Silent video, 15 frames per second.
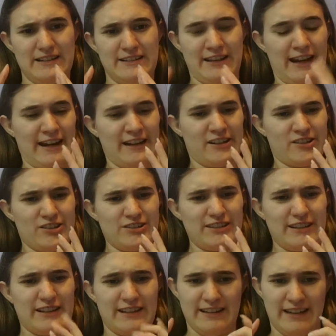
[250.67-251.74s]
tigers
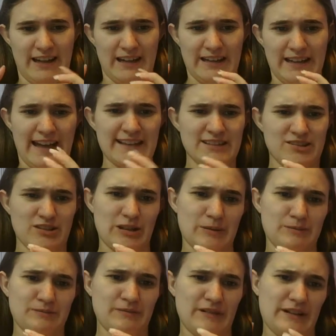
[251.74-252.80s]
and cats are,